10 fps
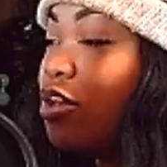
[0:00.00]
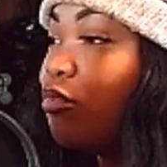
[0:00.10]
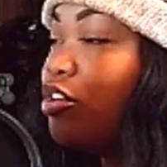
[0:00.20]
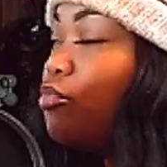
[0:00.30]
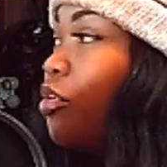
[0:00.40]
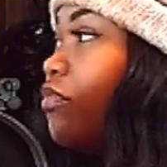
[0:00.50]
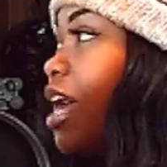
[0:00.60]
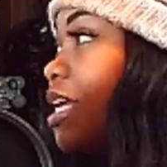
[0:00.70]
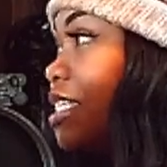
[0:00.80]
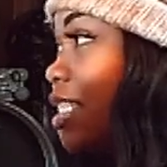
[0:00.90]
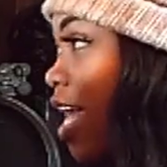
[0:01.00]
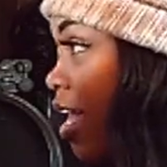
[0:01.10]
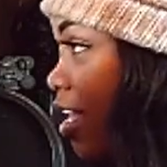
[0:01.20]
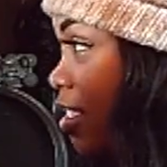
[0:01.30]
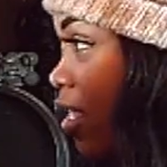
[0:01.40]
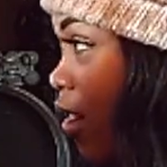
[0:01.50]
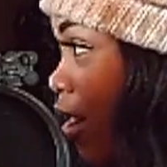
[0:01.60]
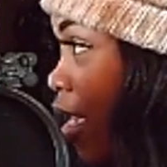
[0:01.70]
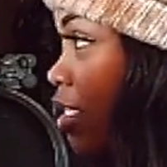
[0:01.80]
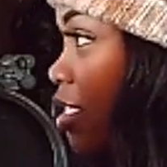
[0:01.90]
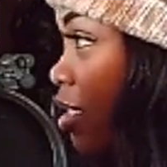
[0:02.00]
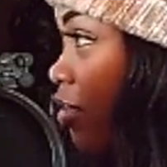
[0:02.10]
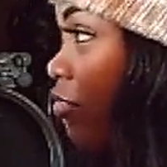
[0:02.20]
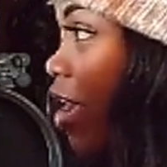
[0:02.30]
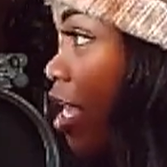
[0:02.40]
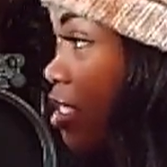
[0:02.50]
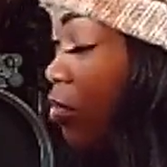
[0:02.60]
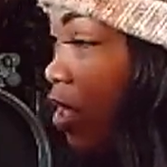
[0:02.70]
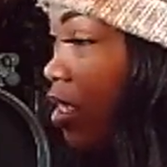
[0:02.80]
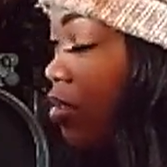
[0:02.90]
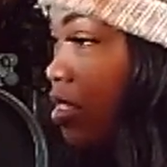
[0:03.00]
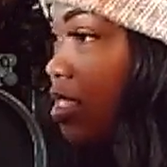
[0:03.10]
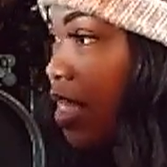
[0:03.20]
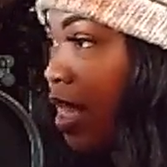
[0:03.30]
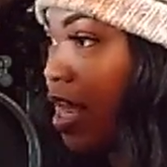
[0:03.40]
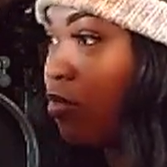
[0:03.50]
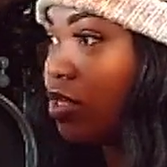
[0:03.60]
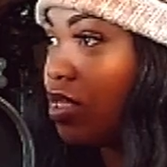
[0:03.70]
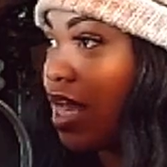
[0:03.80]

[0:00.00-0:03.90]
when you moving out of state, it's sure. hard to nah. find somewhere else Hell to stay. They want you to